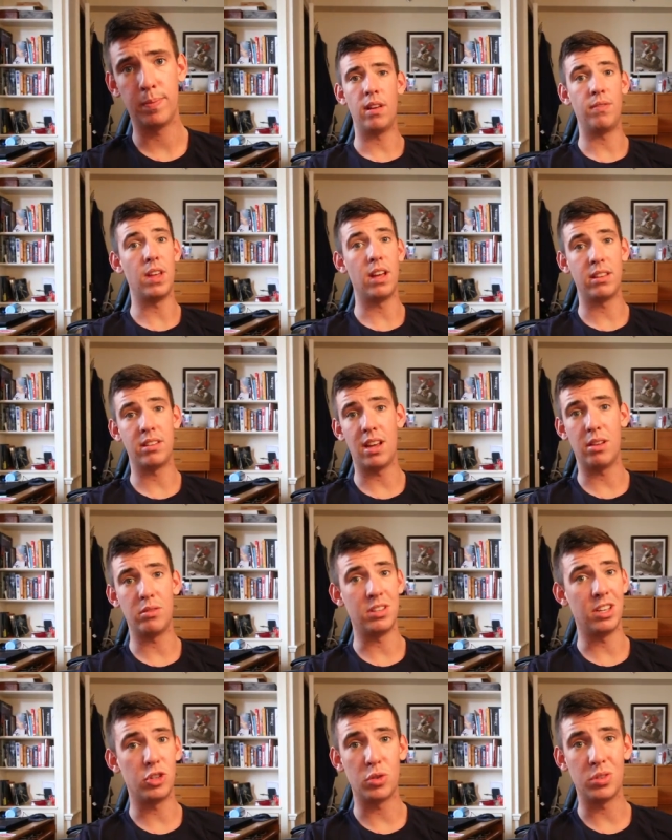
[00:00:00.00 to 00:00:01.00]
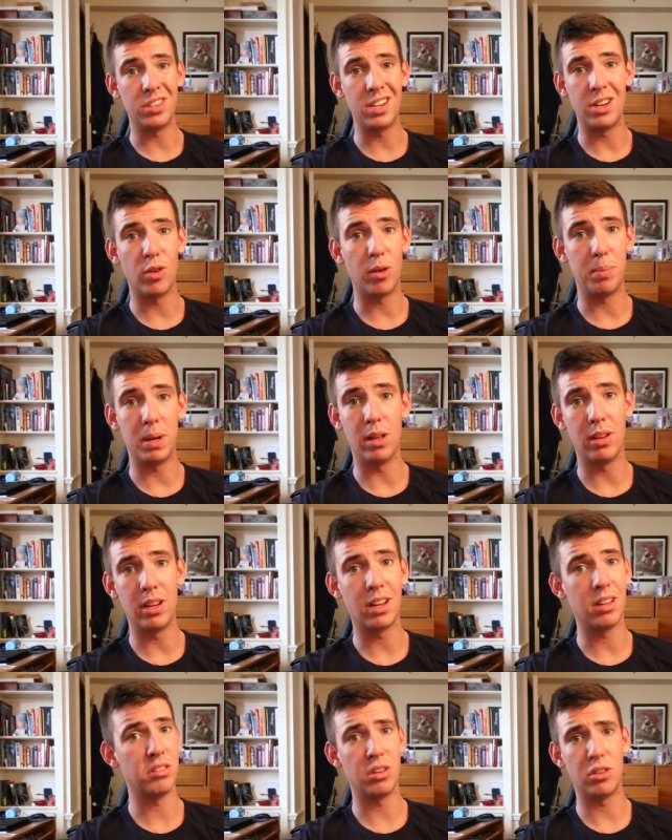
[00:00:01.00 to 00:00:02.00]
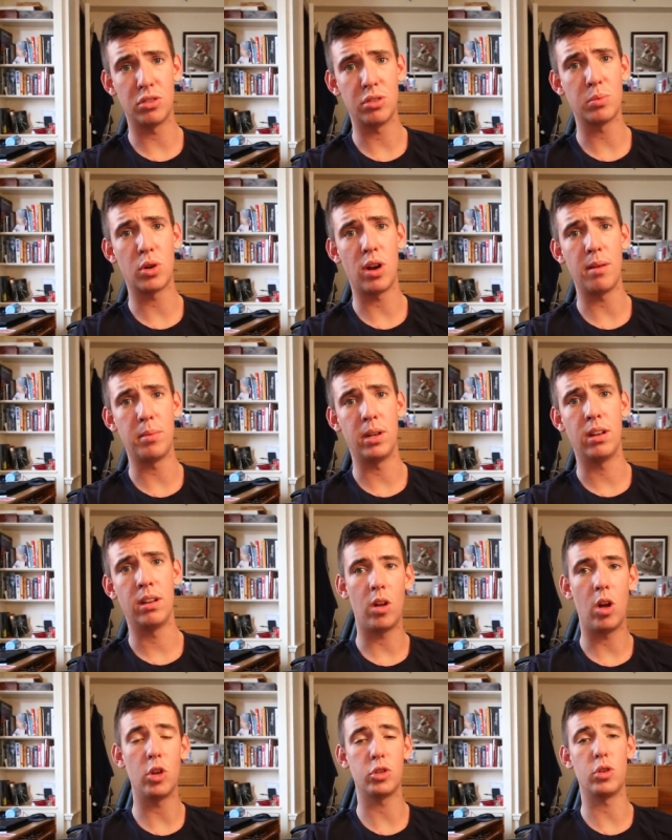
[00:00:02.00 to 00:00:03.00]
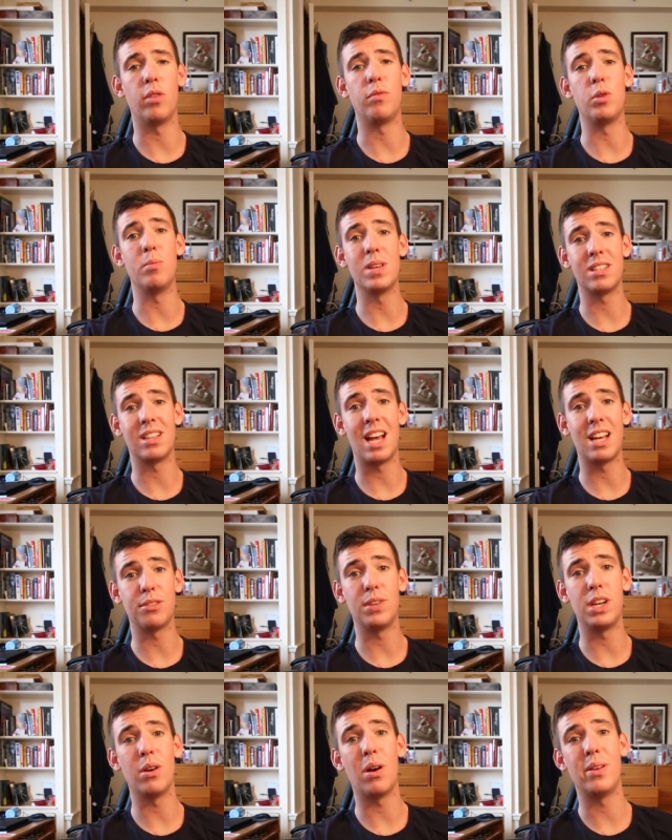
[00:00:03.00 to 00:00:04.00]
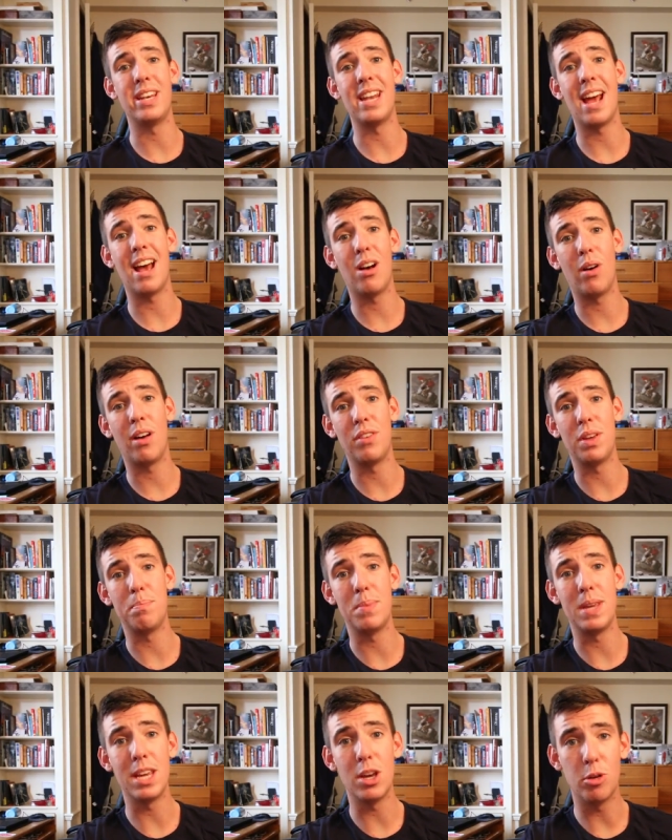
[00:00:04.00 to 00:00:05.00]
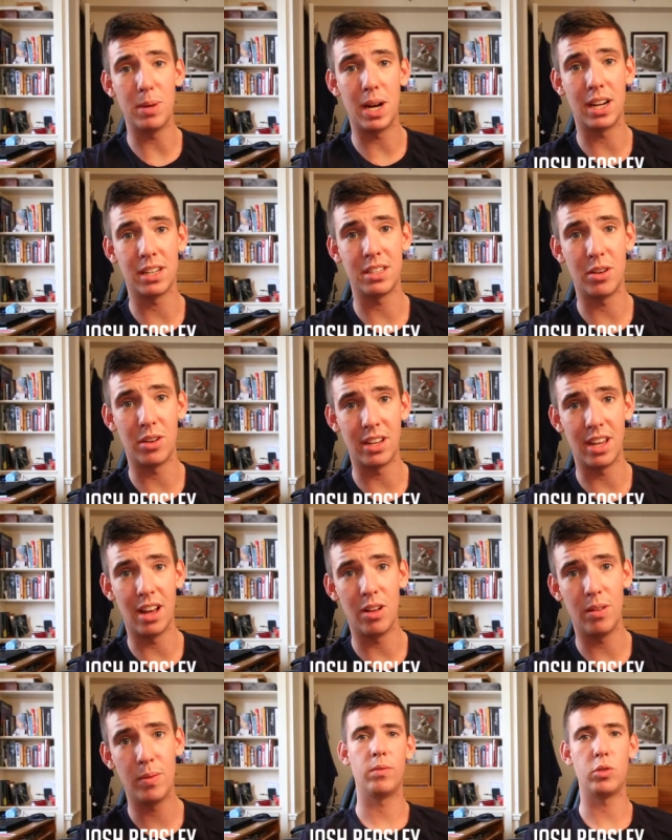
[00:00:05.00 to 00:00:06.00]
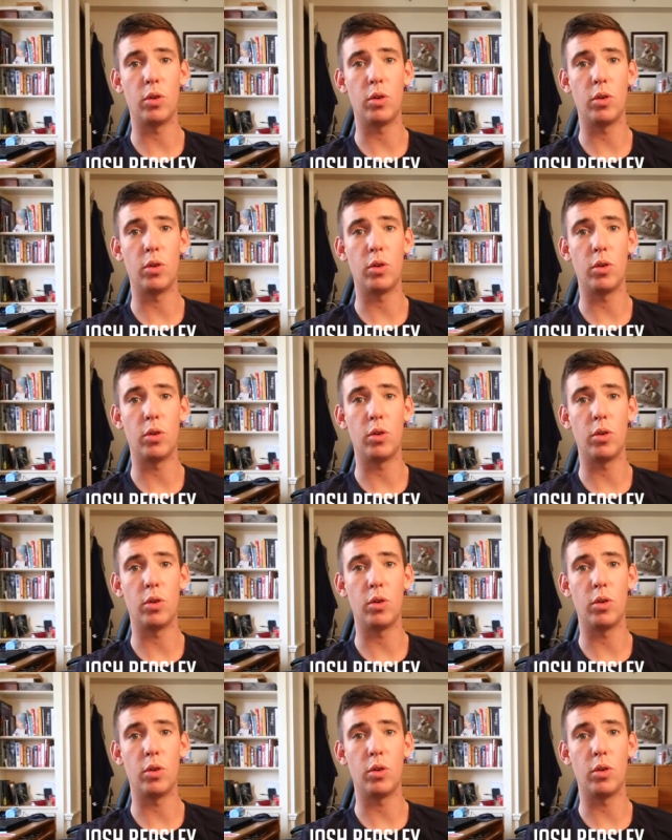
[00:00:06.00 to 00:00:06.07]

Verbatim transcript: If that sounds interesting or appealing, consider subscribing. Also, if you missed last video, I now have a P O box here at Yale.